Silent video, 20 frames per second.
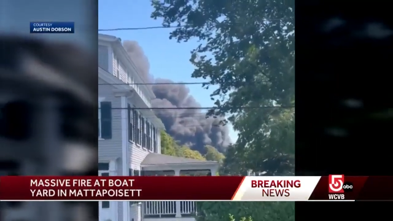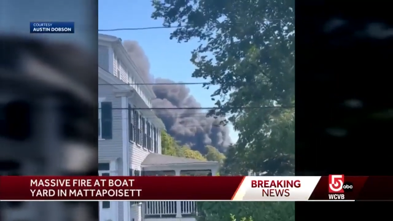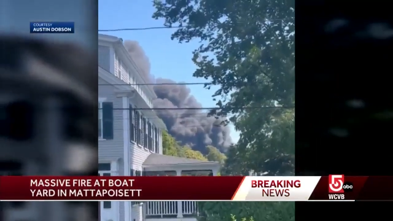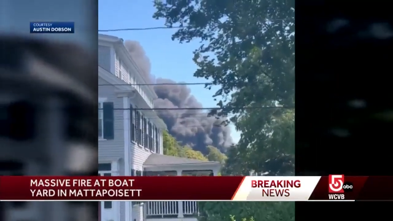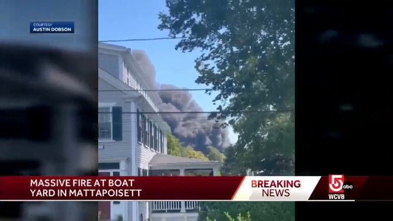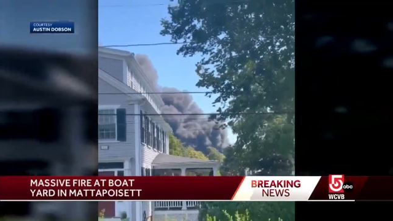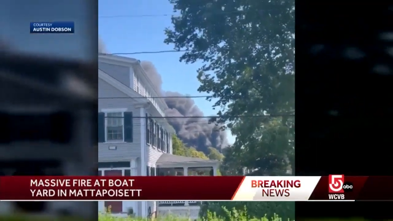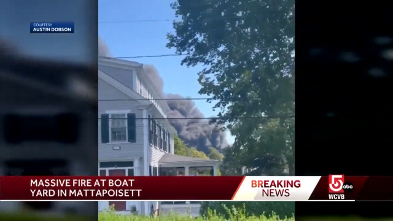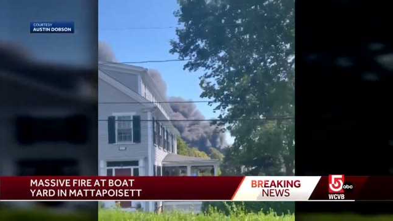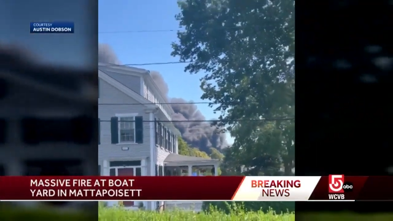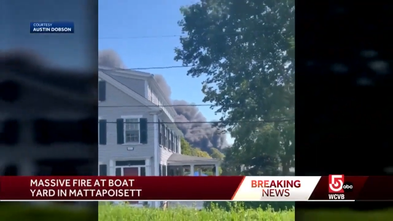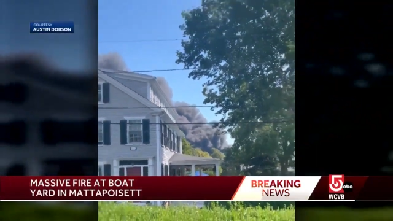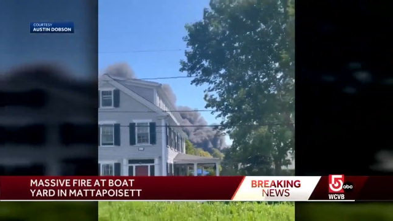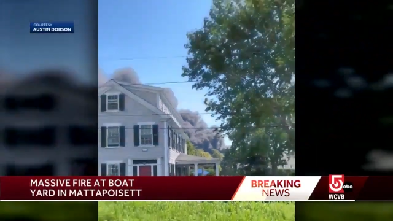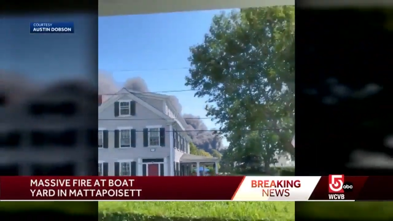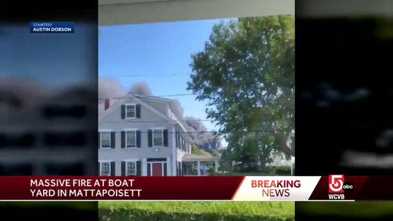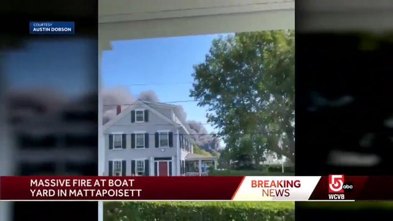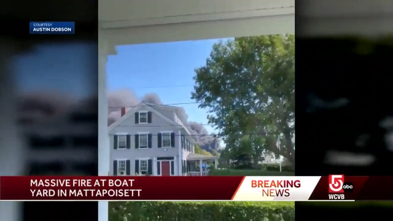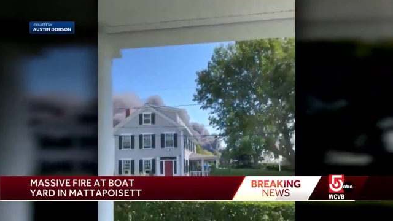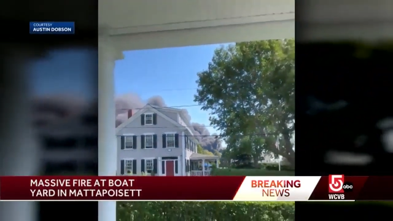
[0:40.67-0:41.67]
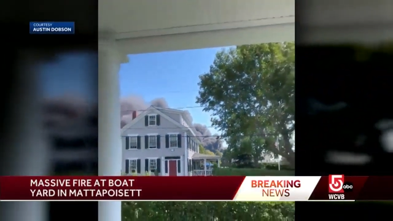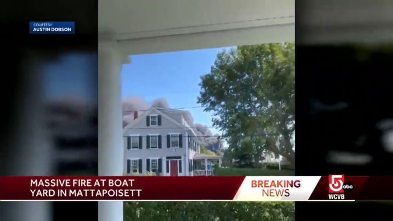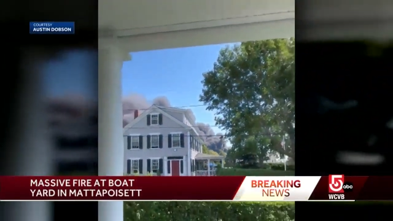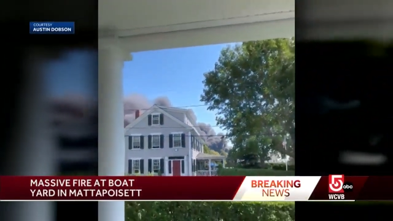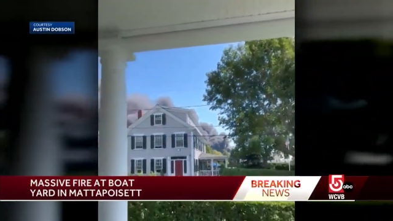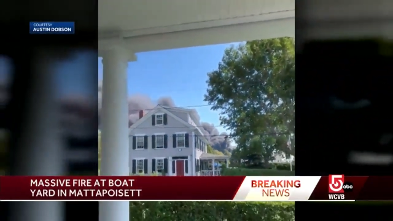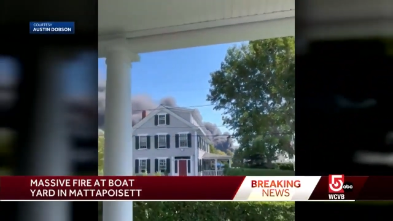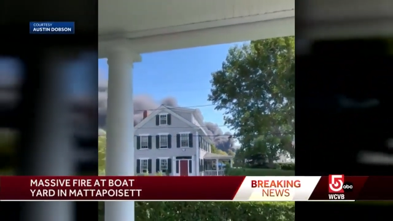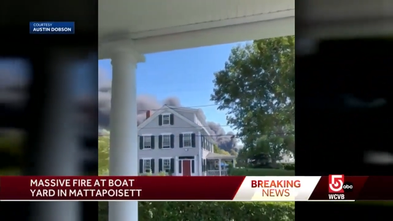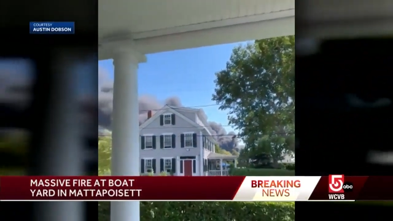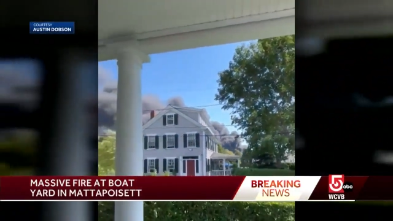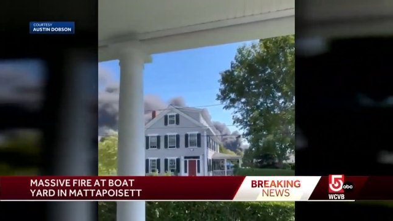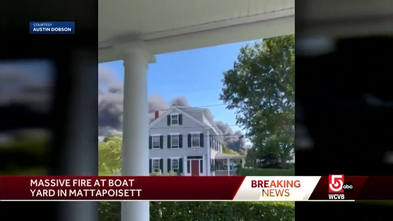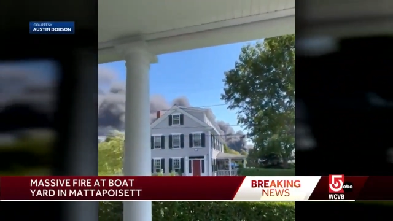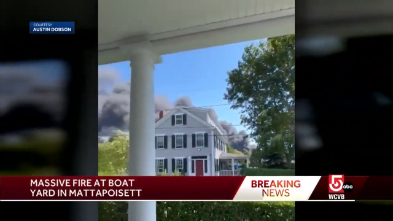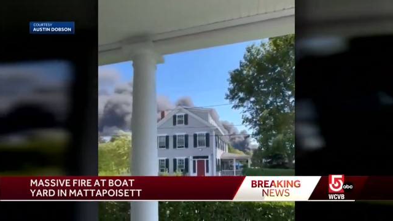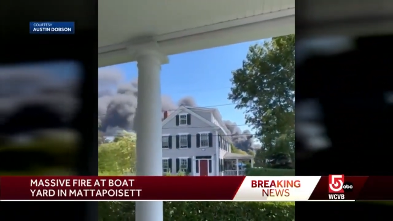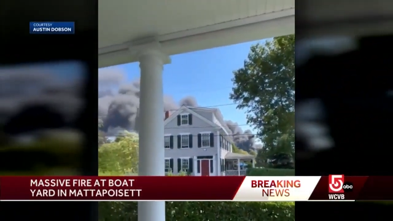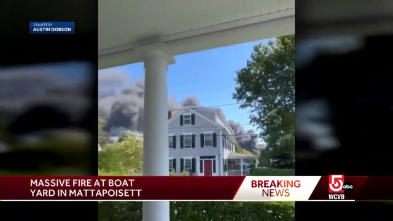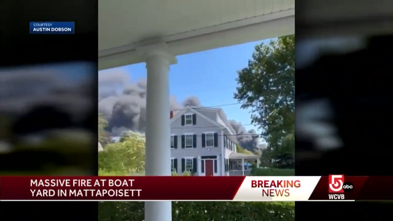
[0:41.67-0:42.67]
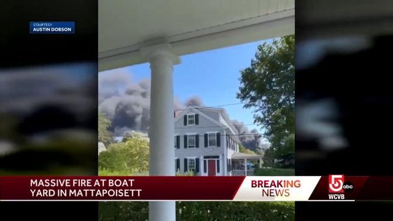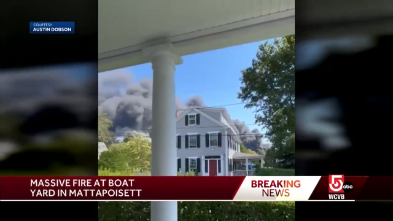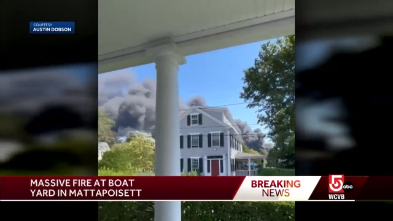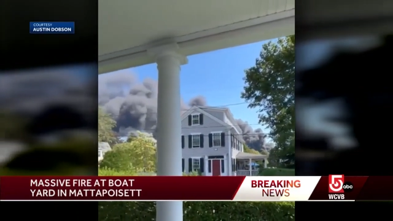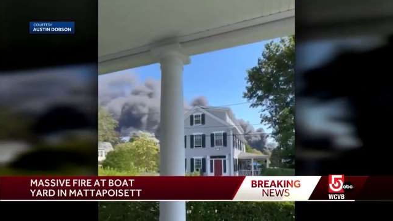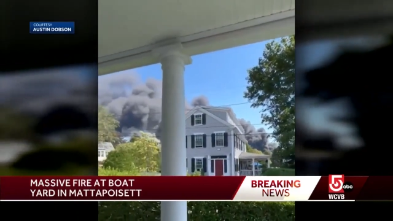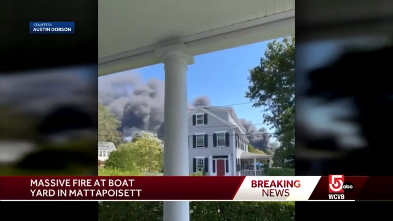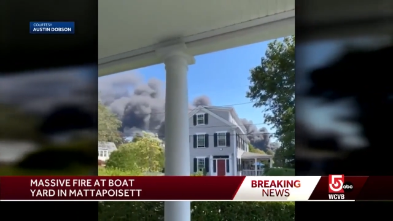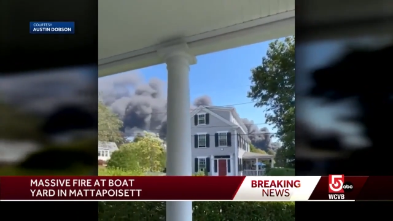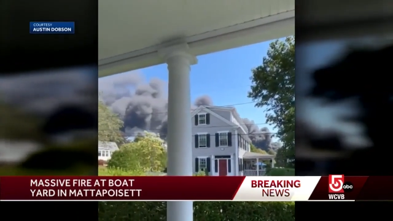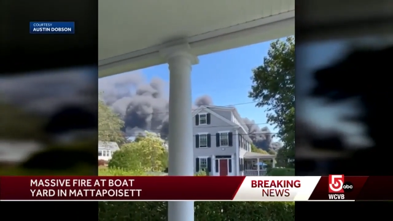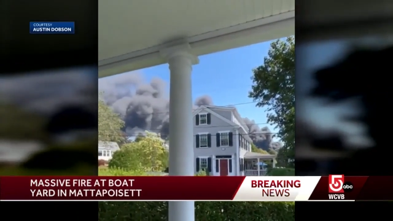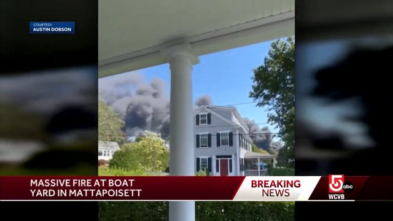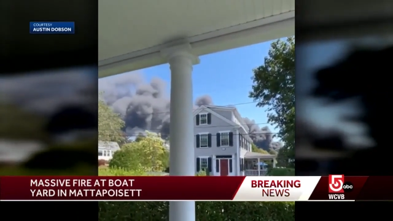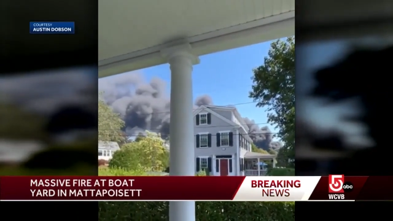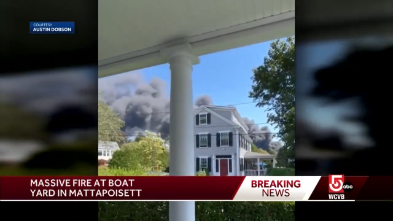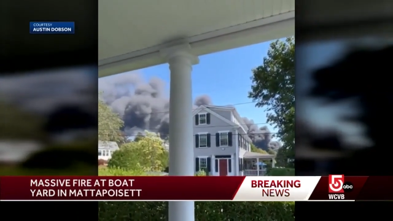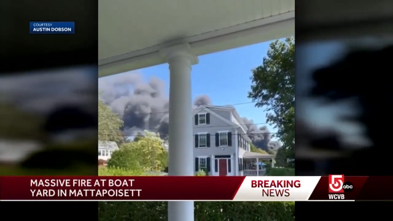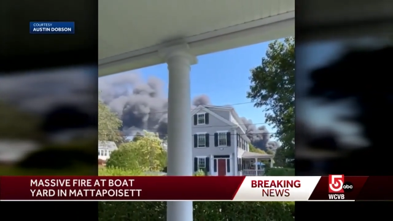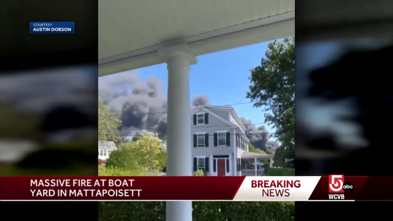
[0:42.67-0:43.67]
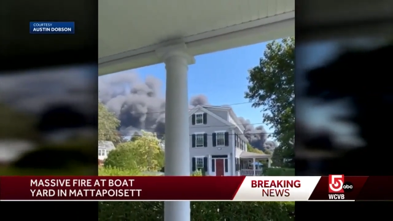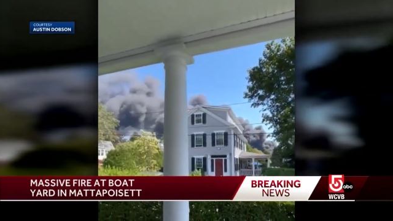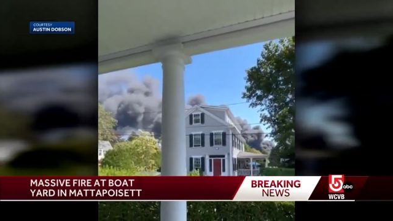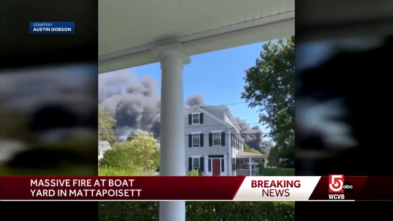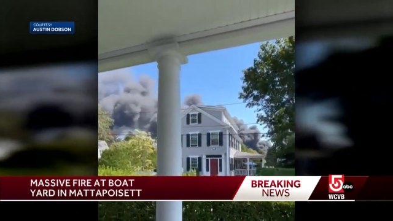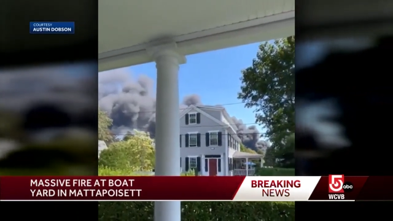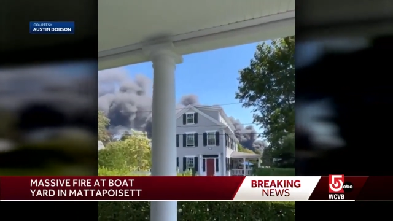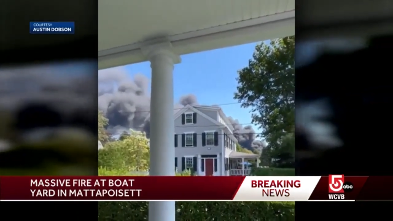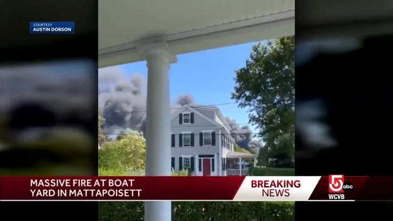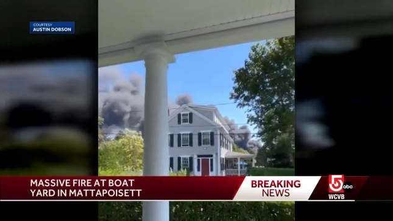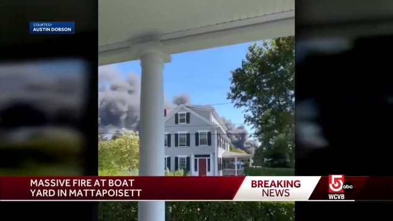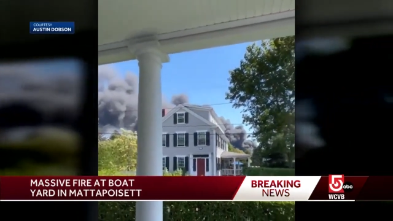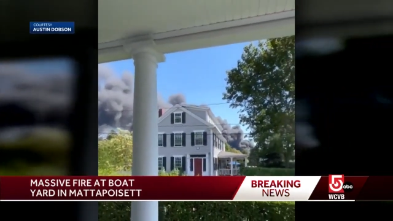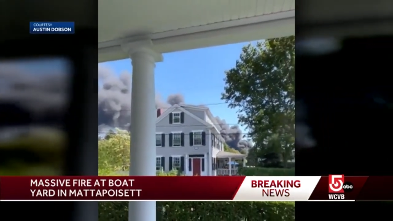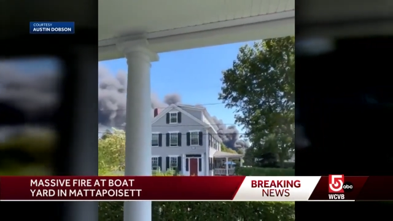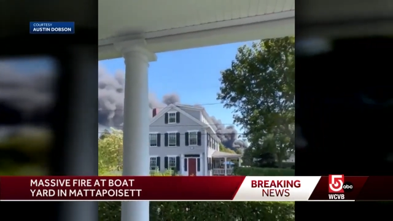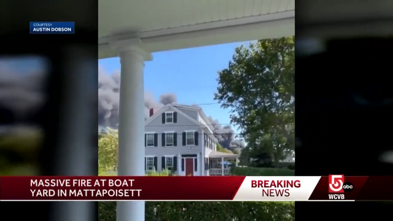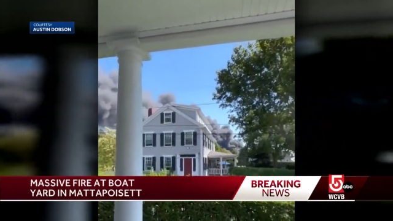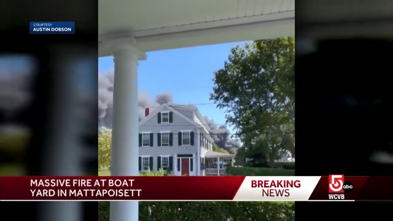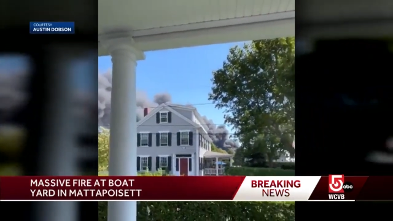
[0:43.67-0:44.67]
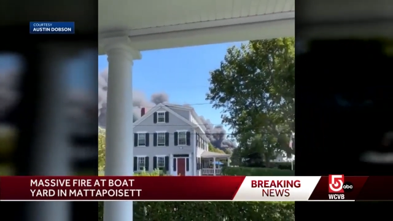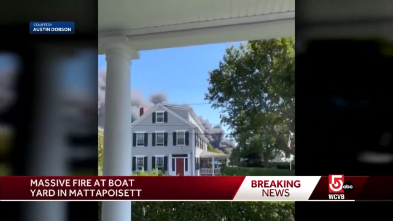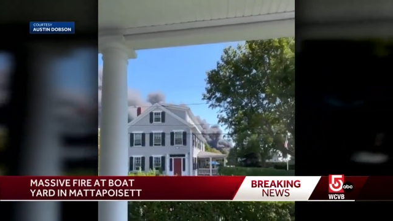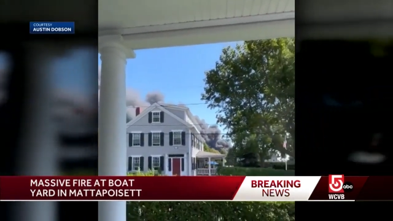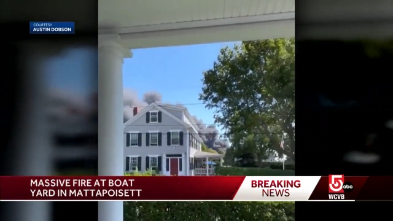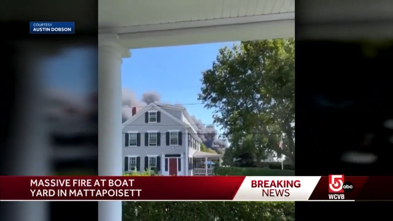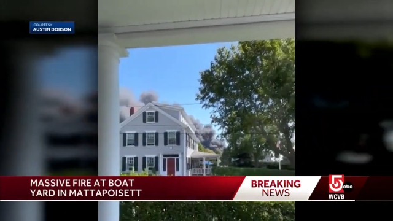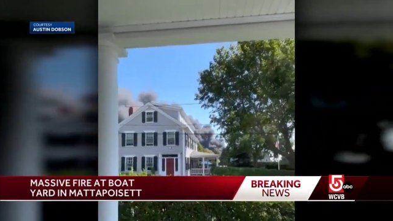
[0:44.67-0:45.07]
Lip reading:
No face is visible, so there are no lips to read.